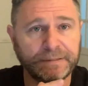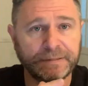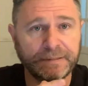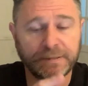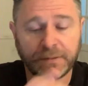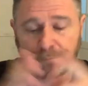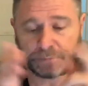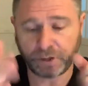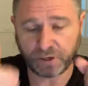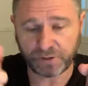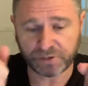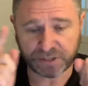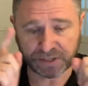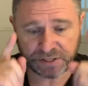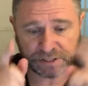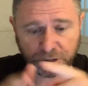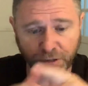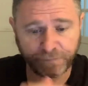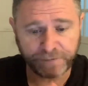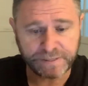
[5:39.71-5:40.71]
but I use a
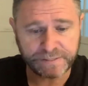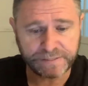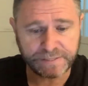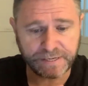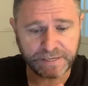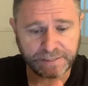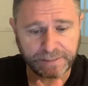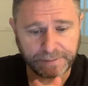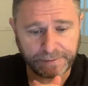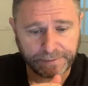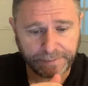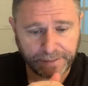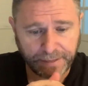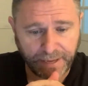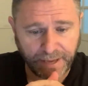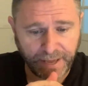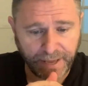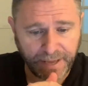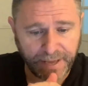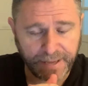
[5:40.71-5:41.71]
selfie stick,
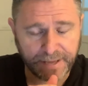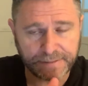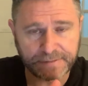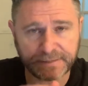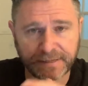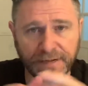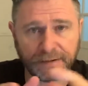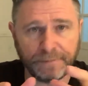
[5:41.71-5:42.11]
and